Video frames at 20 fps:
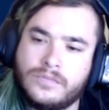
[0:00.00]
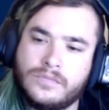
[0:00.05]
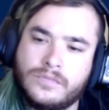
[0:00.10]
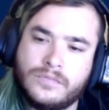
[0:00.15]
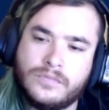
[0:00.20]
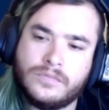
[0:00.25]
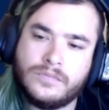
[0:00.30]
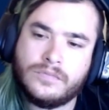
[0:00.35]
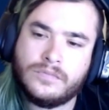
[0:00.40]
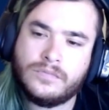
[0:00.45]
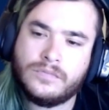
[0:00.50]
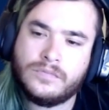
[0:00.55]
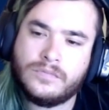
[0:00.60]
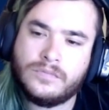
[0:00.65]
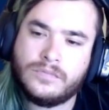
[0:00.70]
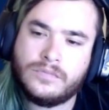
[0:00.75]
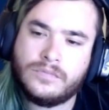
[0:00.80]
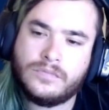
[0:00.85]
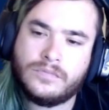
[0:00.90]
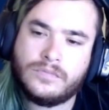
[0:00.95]

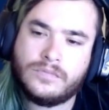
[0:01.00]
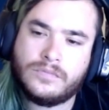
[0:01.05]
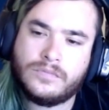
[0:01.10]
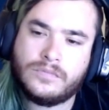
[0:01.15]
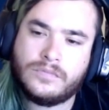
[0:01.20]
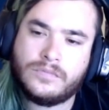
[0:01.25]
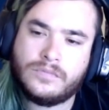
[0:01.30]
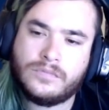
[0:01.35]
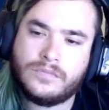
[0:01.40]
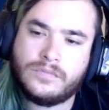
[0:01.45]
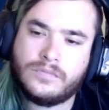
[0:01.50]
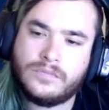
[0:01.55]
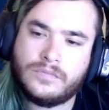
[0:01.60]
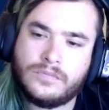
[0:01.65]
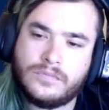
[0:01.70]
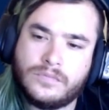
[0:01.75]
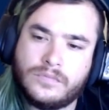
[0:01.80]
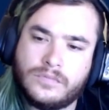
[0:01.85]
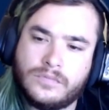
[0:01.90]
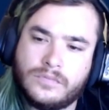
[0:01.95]

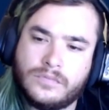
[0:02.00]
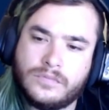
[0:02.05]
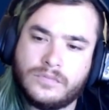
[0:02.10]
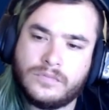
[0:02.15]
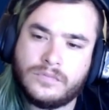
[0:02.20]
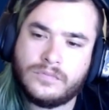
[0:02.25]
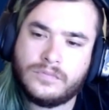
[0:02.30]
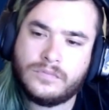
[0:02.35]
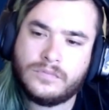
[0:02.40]
No words are spoken by the person on screen.